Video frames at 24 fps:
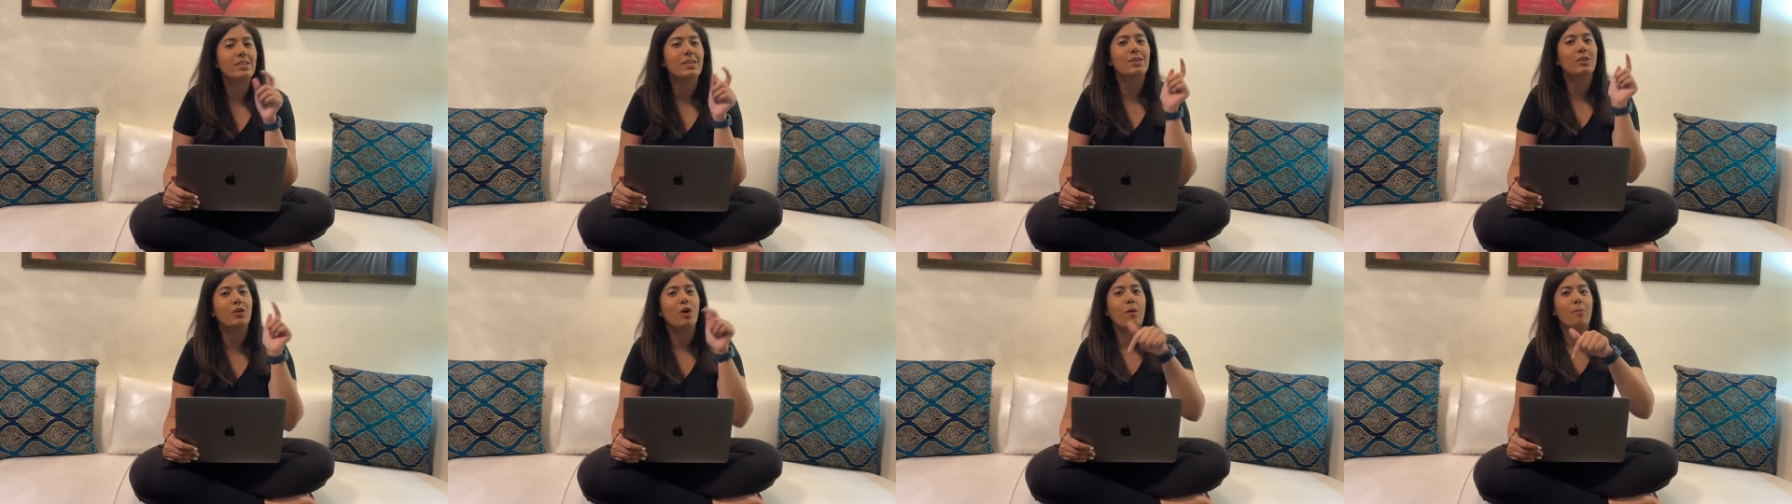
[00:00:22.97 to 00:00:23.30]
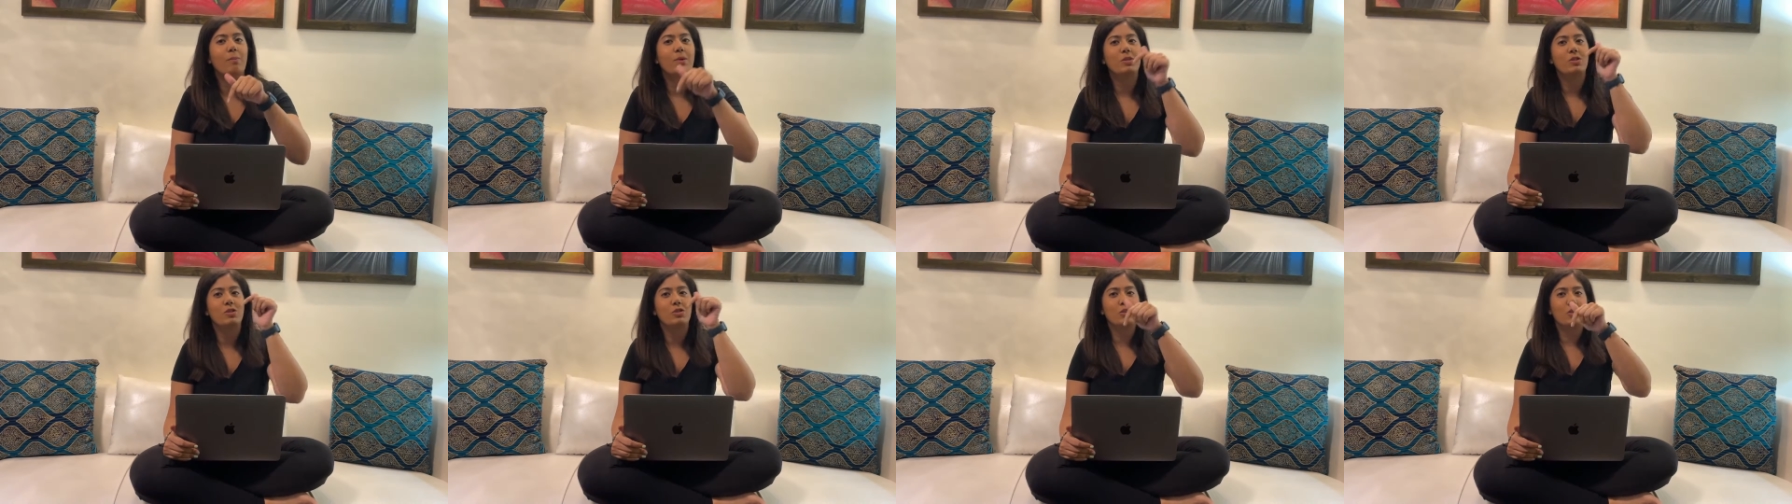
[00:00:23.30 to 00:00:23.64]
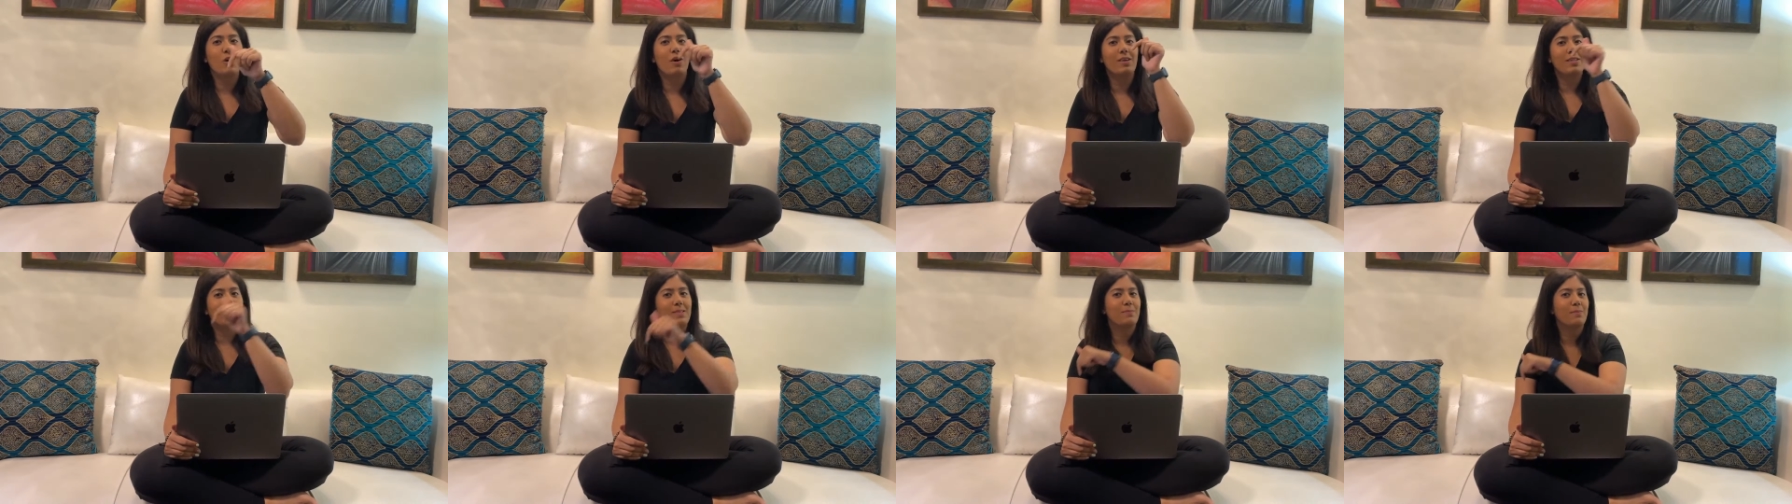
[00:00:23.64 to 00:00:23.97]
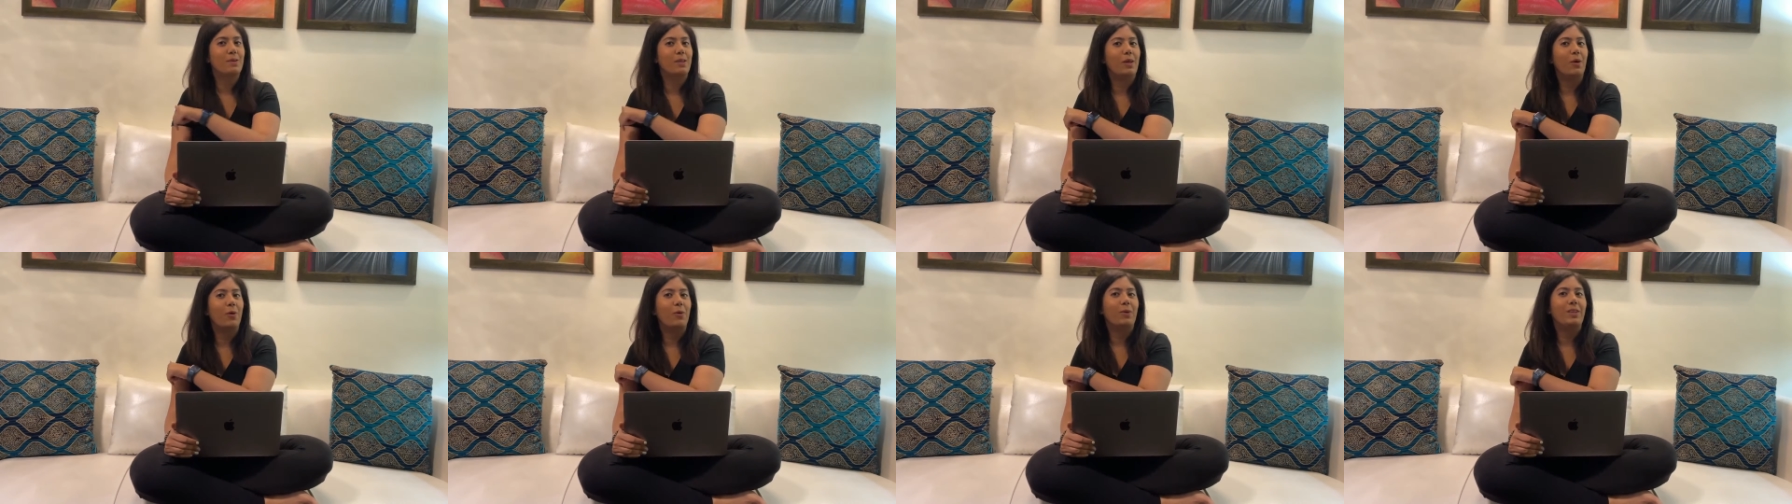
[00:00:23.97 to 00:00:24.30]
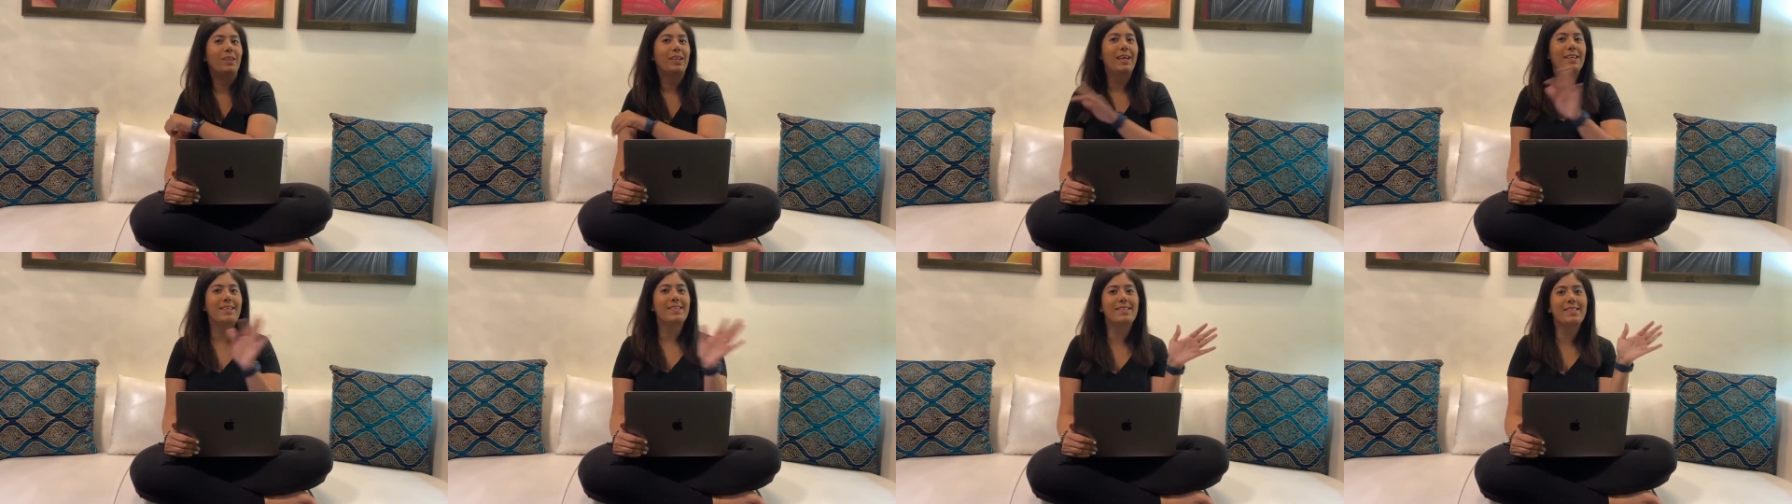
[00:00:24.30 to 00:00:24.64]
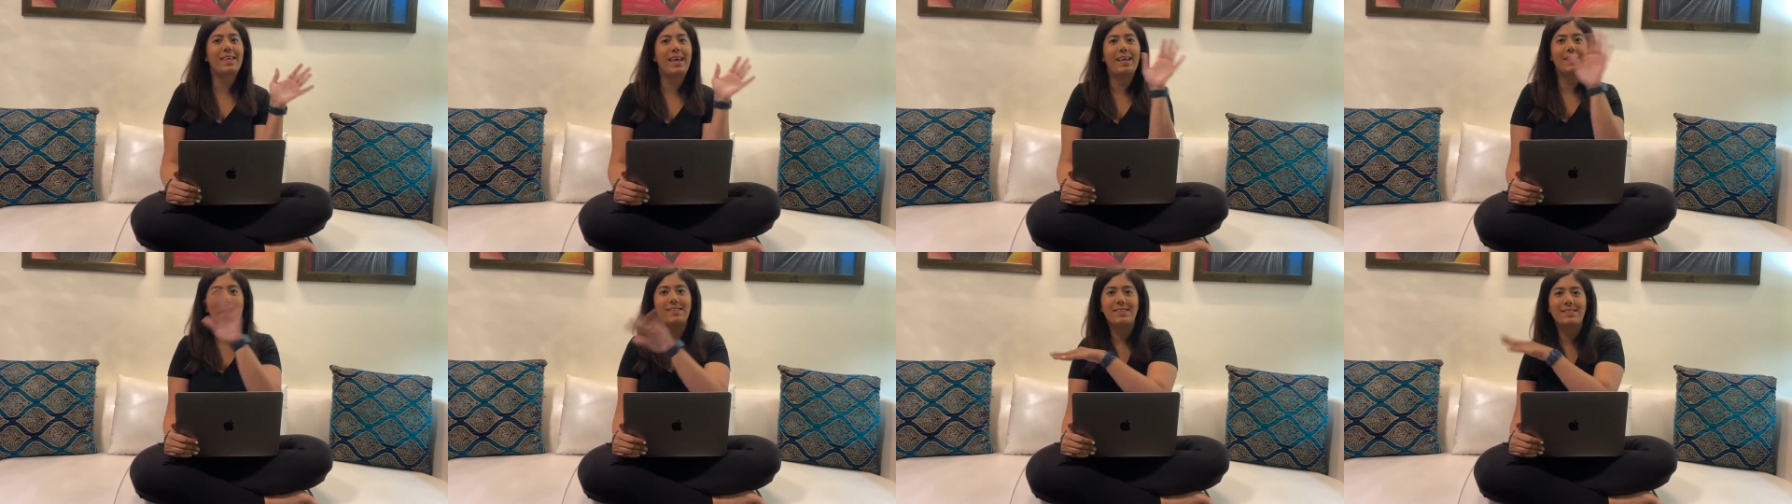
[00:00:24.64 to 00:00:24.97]
and comment your thoughts below. Let's
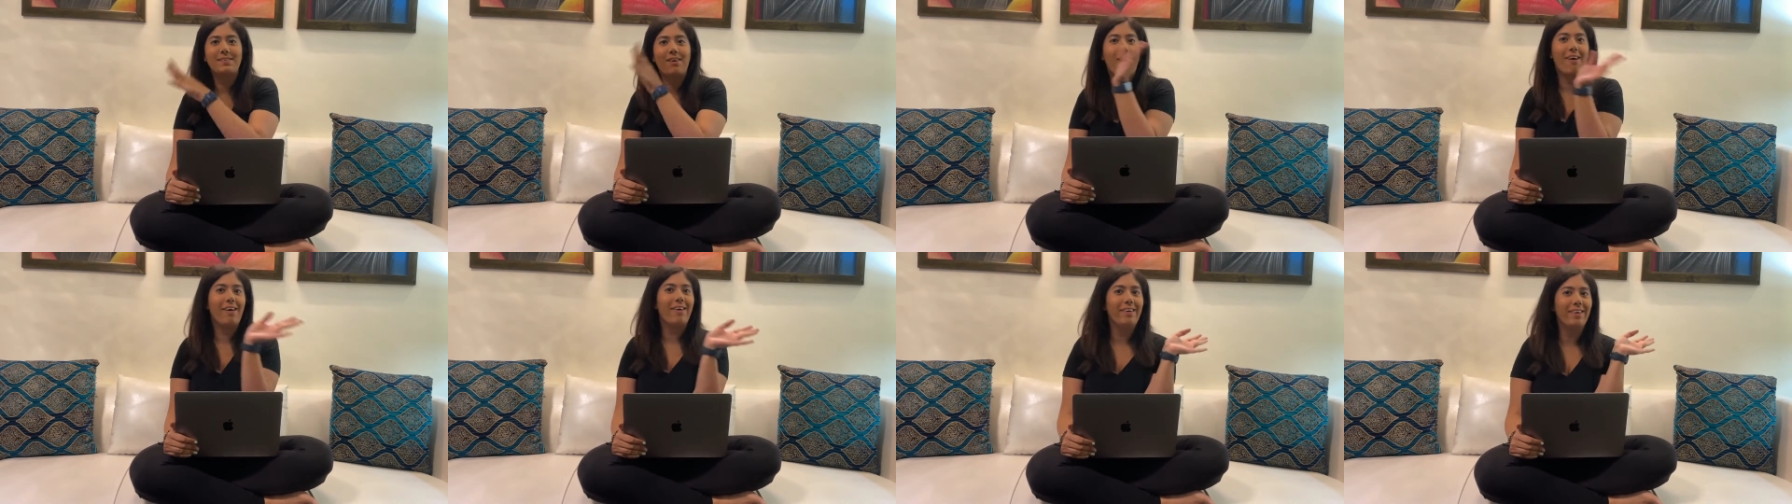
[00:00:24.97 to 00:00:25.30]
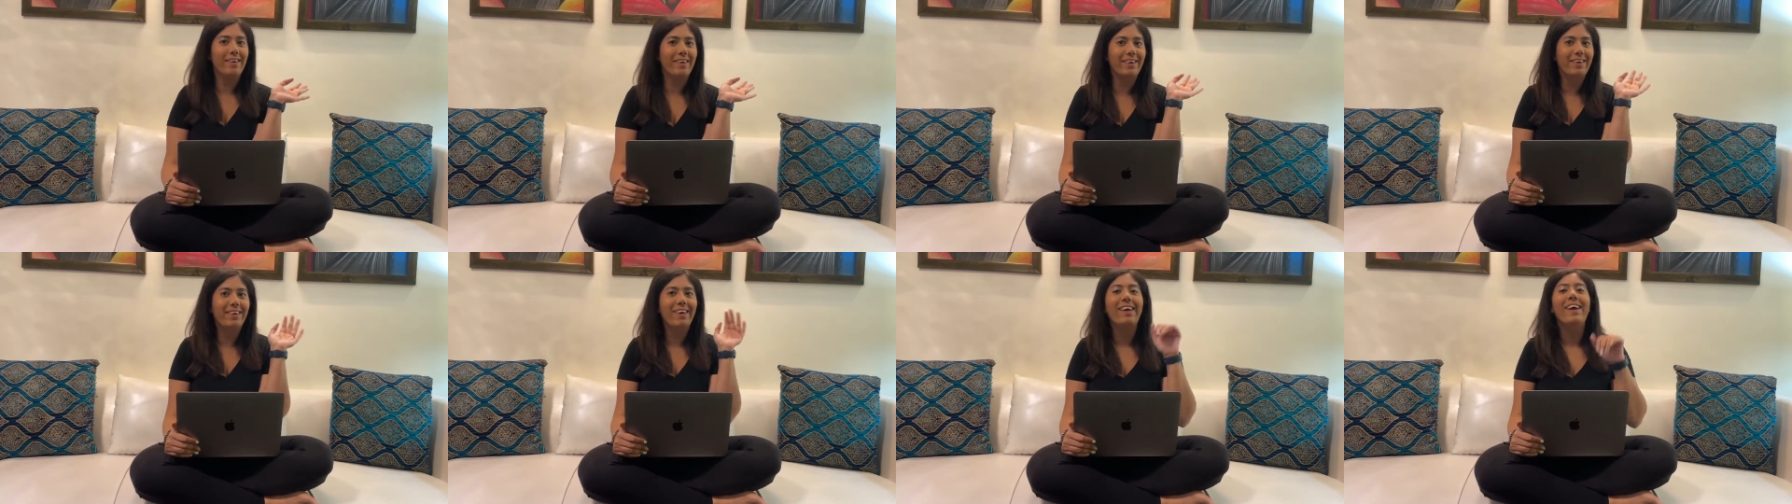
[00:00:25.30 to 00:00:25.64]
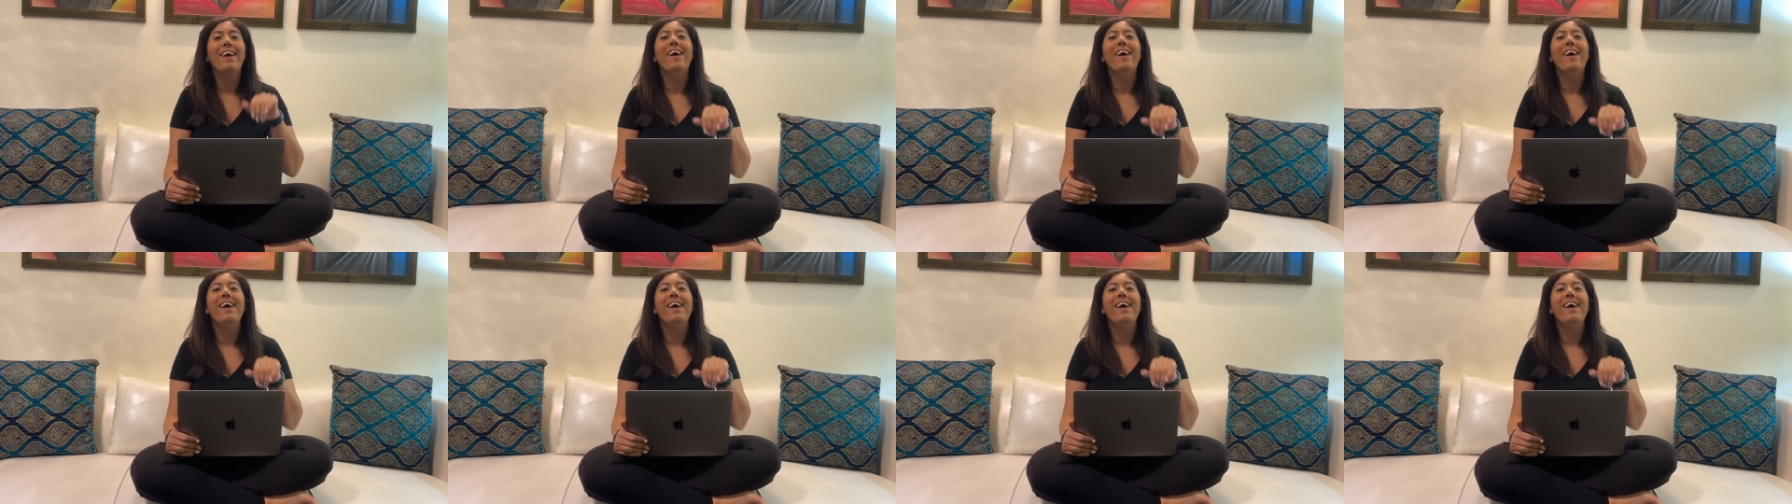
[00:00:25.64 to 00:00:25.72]
get started.